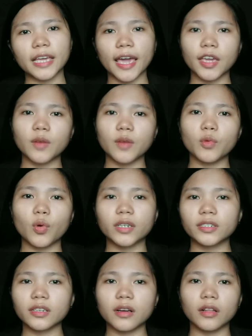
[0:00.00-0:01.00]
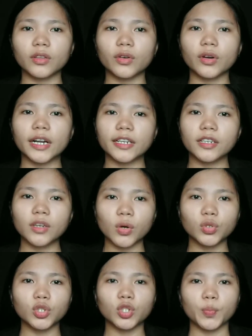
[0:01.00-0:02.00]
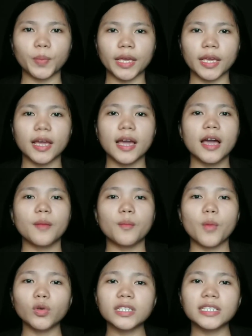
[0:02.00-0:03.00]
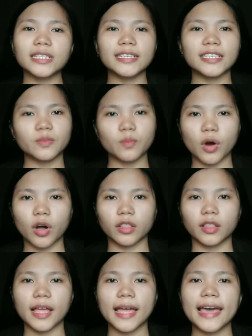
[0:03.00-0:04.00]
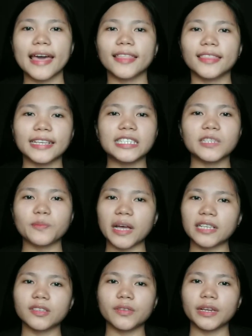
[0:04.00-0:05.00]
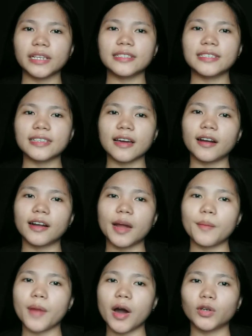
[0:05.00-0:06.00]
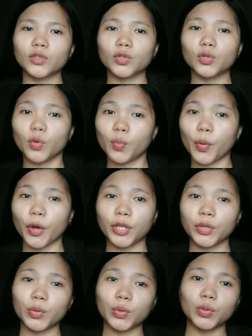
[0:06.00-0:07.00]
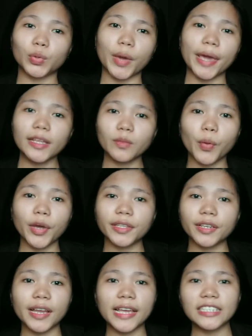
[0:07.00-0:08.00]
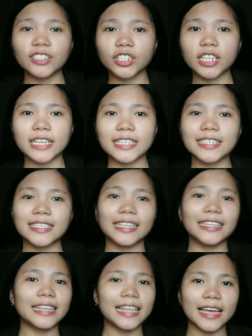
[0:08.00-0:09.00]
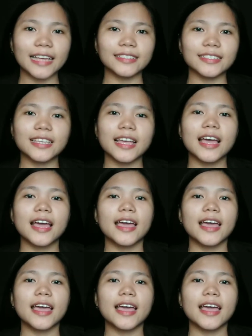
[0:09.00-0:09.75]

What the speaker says: Dicaium quadricolor are known to be mostly small. These passerines are about 2.2 to 8.3 inches in length,